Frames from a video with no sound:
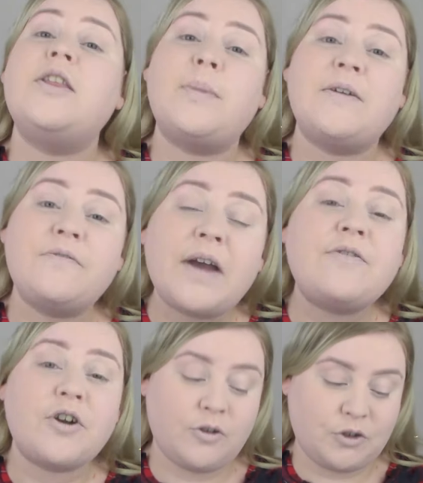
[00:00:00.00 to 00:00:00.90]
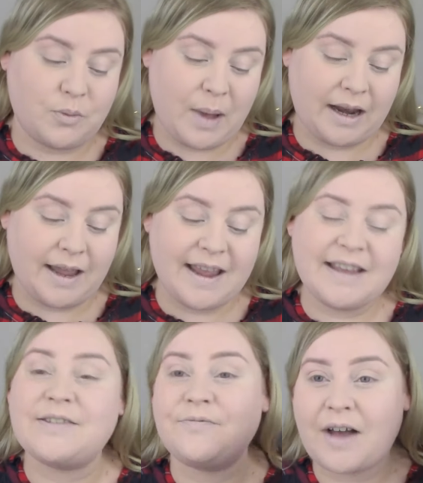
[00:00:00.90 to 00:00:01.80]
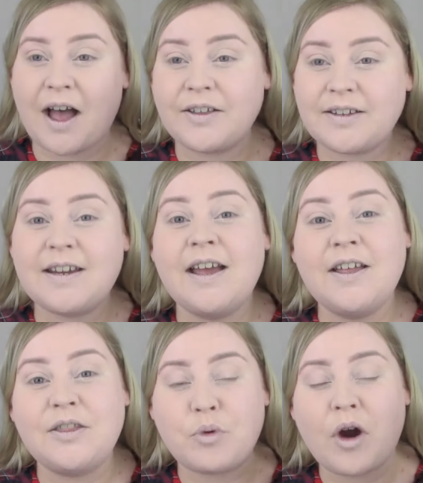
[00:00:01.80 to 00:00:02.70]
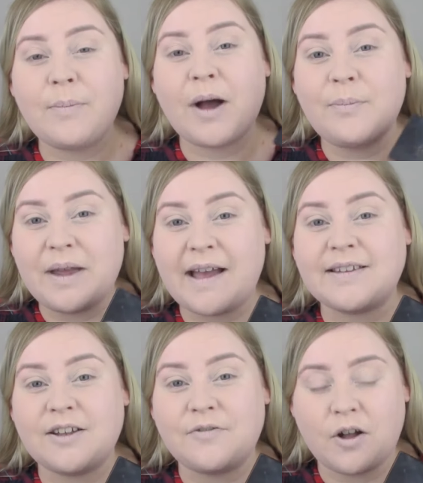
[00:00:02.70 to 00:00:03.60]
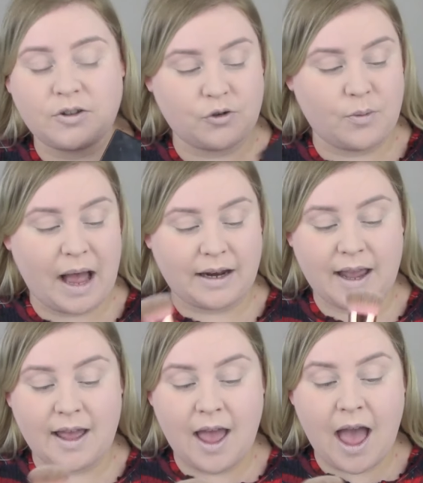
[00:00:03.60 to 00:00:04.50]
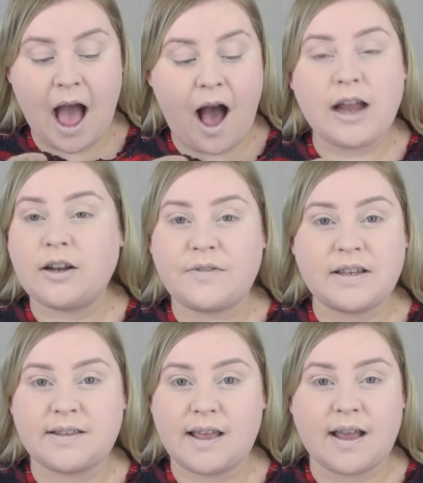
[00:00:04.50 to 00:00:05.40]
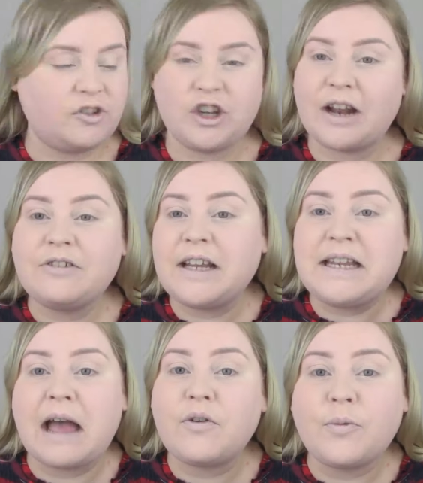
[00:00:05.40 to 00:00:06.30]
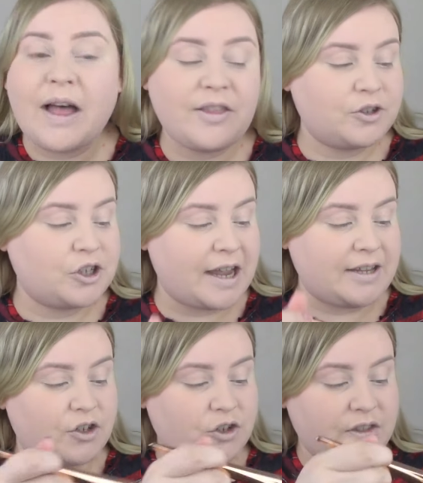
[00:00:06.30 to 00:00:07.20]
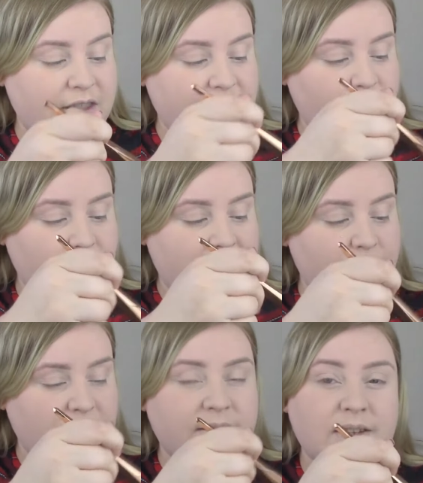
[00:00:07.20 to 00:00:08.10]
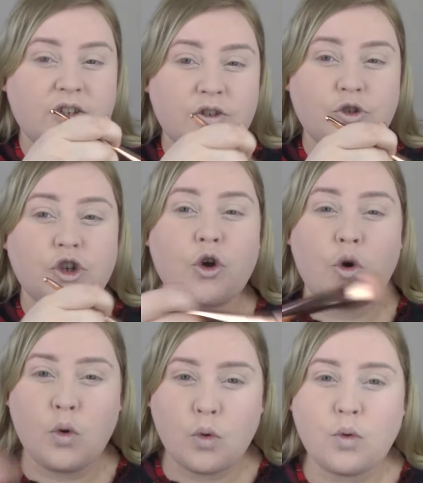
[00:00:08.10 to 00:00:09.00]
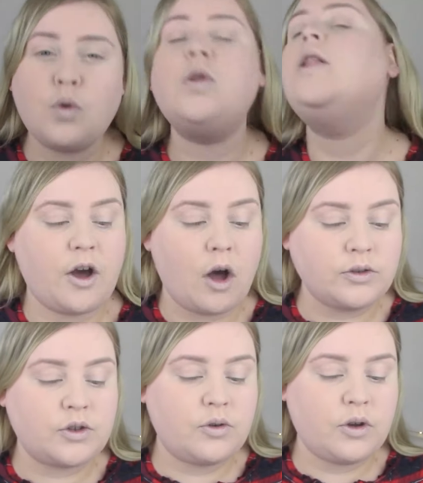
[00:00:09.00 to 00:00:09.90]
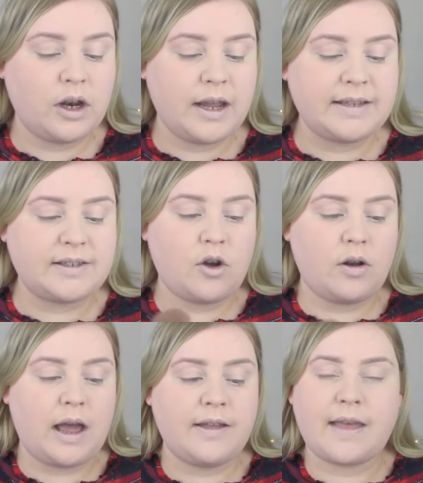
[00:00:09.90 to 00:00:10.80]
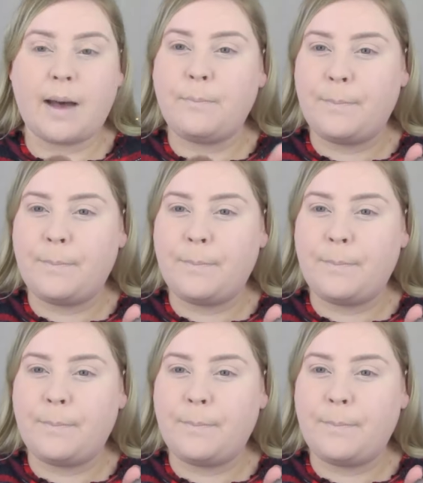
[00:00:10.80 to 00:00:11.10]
my favourite contour palette is in fact the Primark PS Love Contour Palette. I love this thing. Generally never wear those shades, just this one here because it's such a cool contour colour. It's not like that,